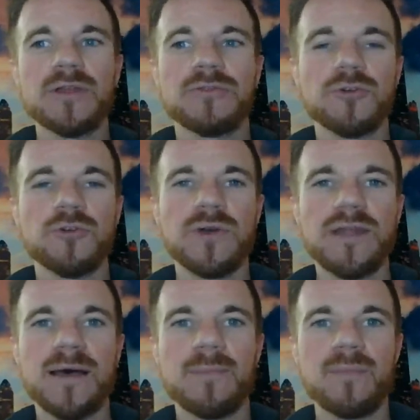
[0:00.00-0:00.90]
through and
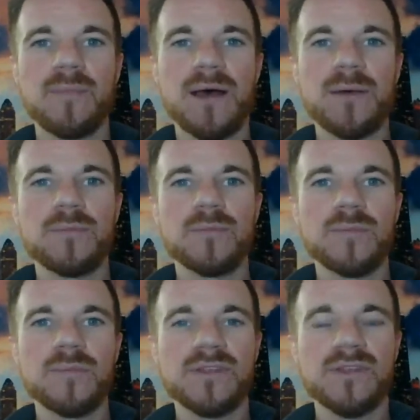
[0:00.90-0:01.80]
I'm
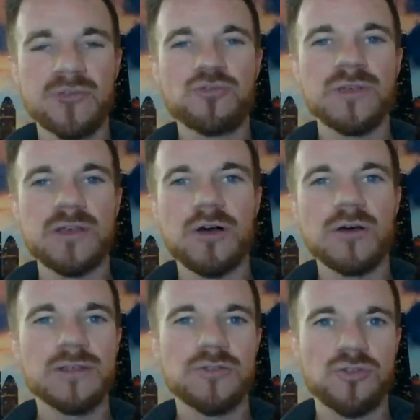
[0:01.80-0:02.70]
scheduling all
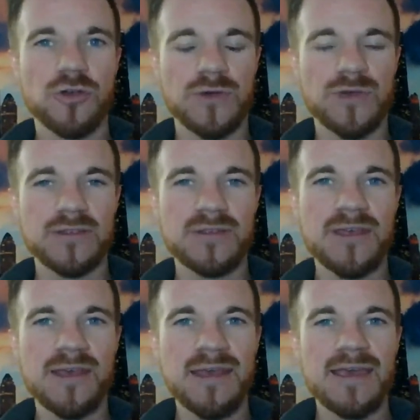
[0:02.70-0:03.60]
these showings,
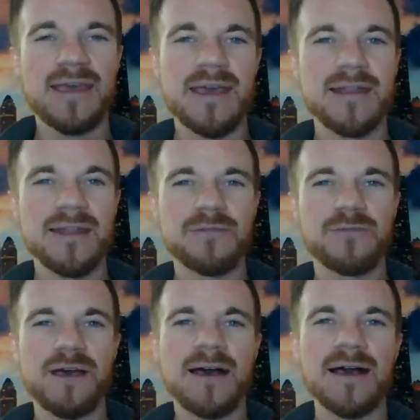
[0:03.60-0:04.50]
and if
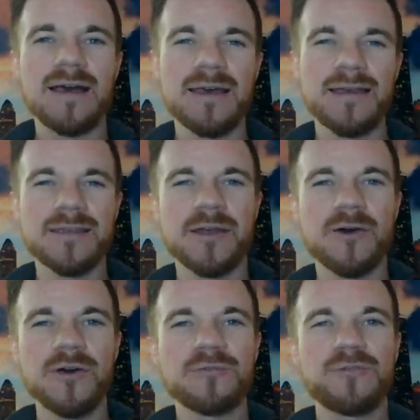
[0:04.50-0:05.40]

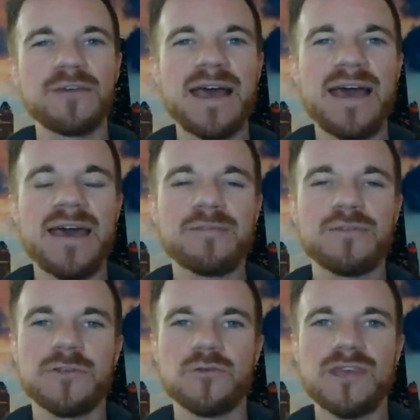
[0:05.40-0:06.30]
I have
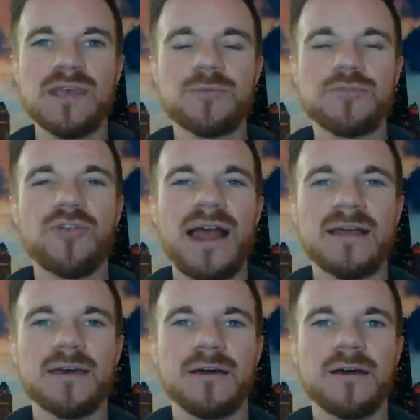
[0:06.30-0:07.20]
to keep
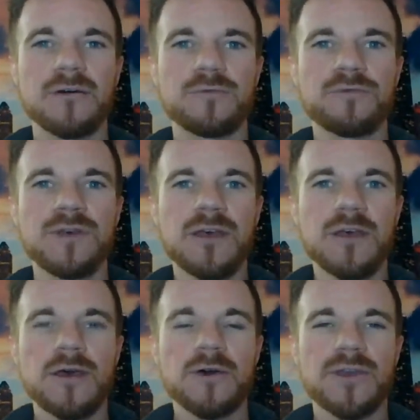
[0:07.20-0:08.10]
track of,
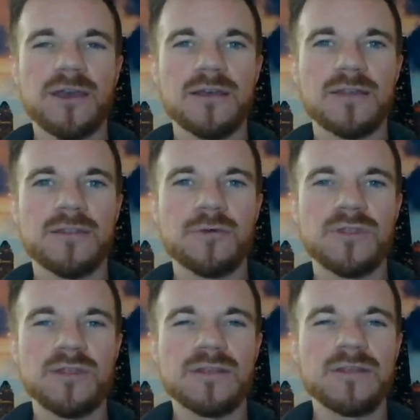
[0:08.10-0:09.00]
okay, so
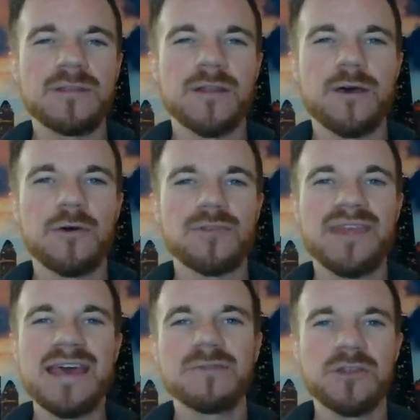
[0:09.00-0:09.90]

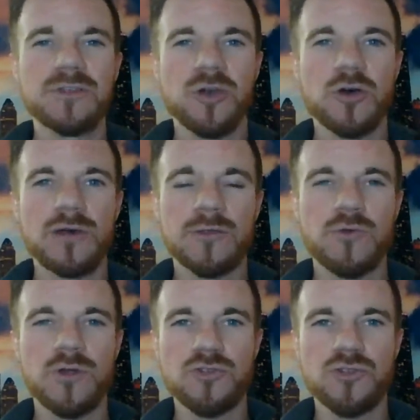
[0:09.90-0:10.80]
10 of these showings were
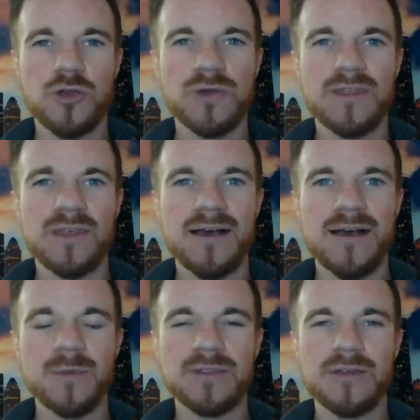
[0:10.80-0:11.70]
on showing time,
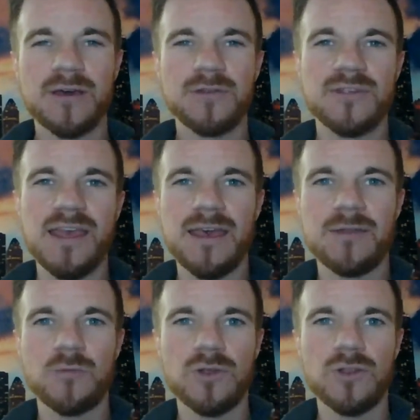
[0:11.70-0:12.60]
but the other
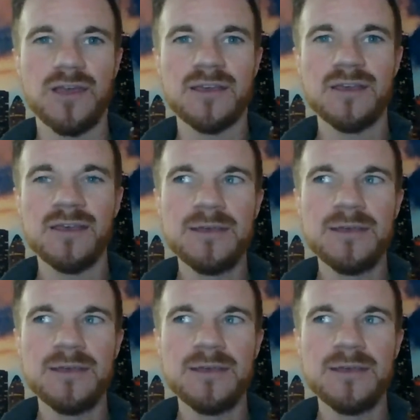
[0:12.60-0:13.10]
10 were like